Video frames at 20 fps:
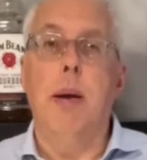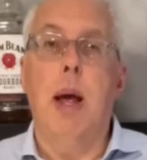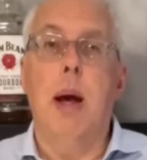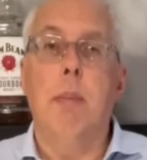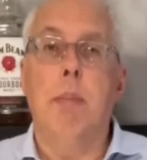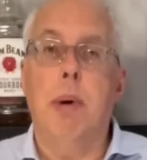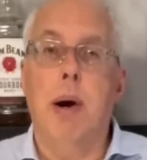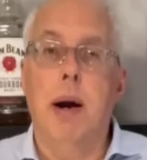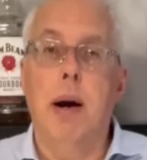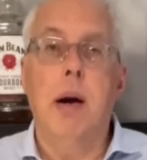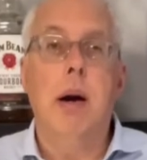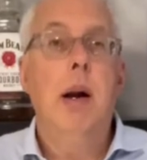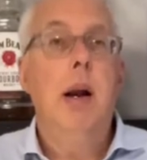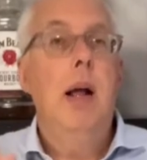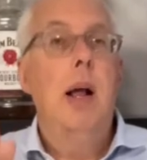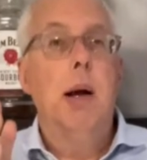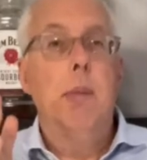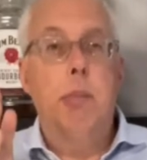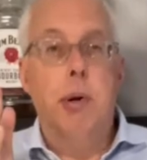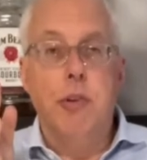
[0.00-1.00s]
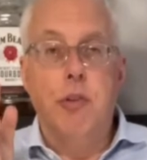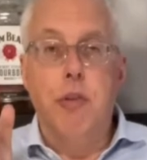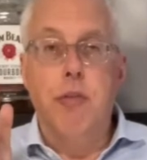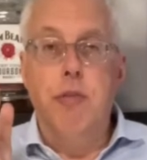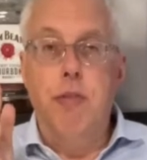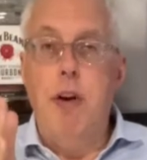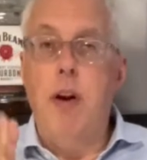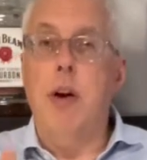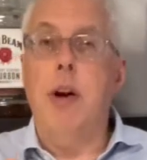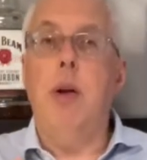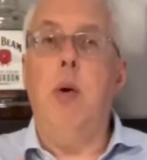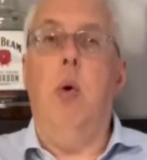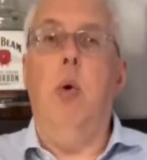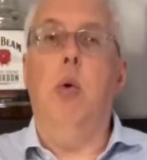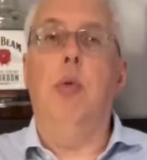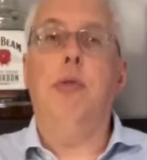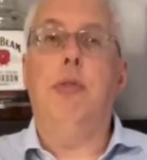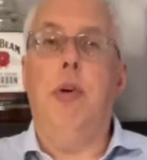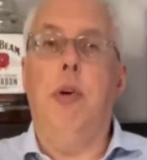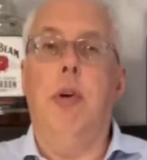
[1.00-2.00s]
Empire, but it's a very
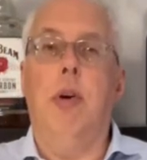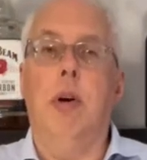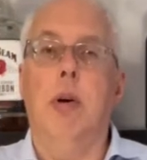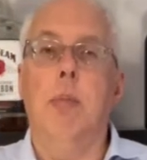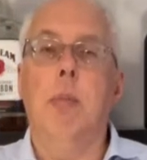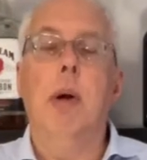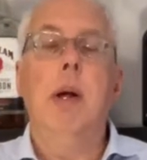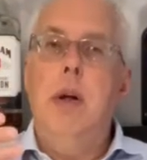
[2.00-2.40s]
old term.